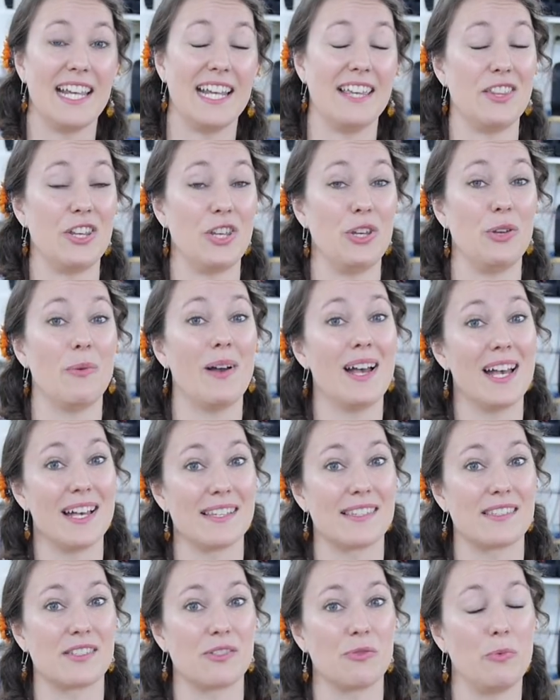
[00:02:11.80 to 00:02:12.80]
In the
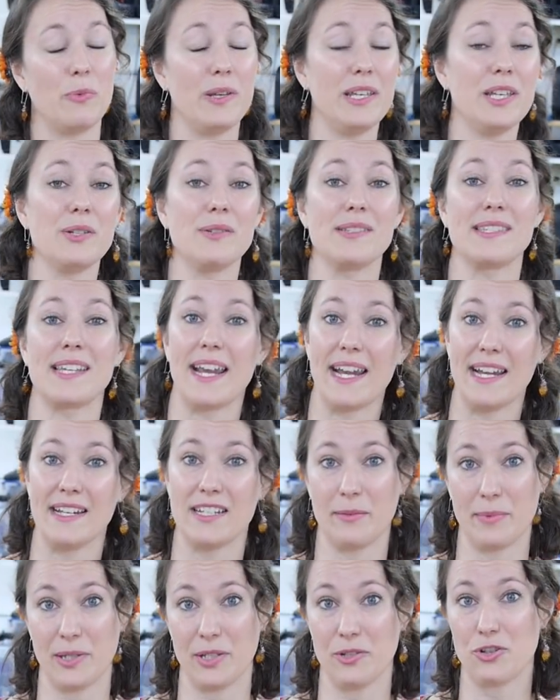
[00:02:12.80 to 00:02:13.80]
US, we use
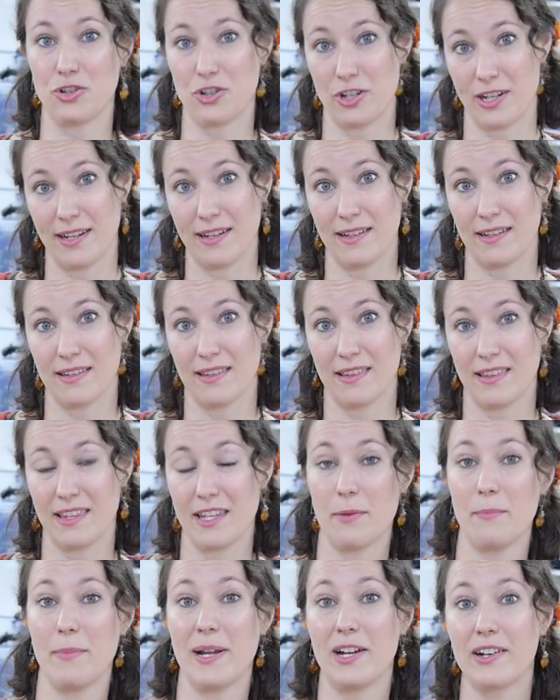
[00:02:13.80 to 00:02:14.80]
AWG,
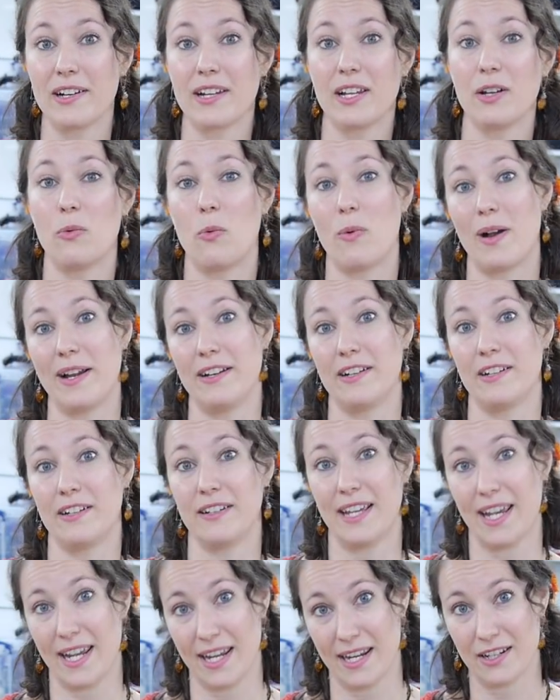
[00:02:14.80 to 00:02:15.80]
the American Wire
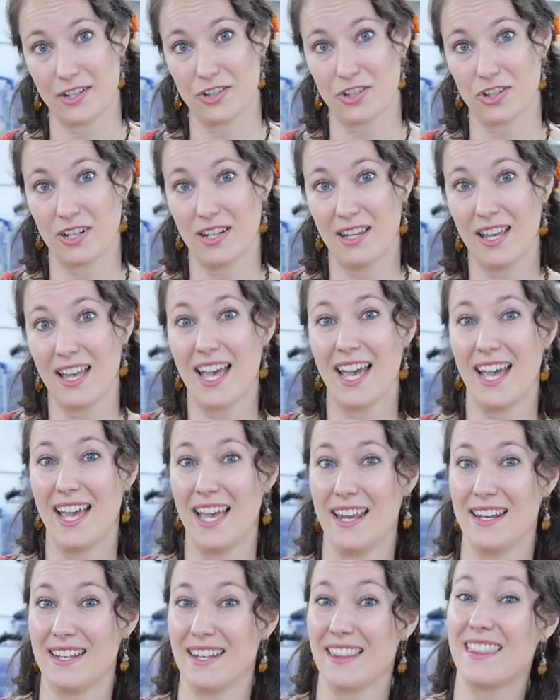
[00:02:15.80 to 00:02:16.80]
Gauge,
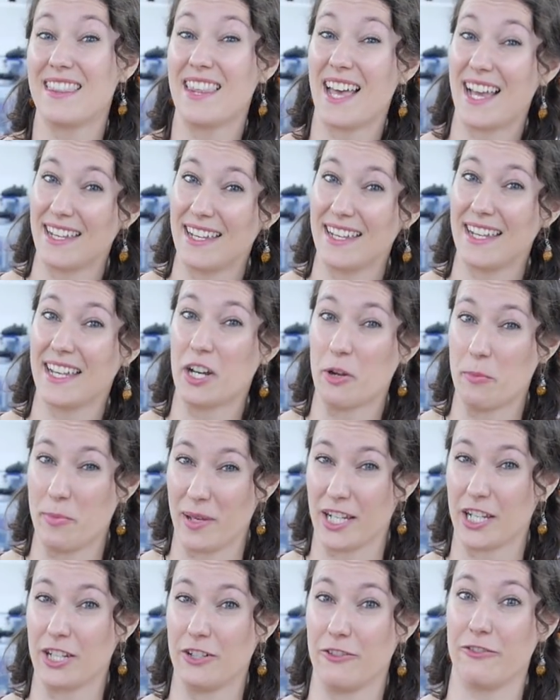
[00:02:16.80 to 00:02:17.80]
and that can get a
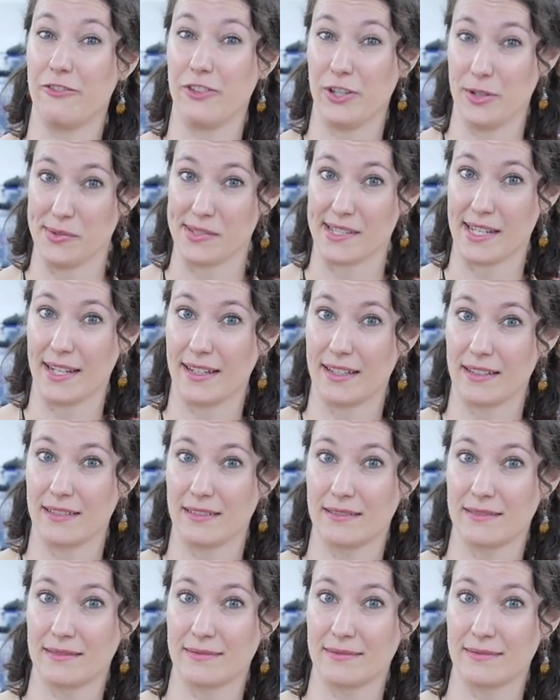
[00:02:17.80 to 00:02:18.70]
bit confusing.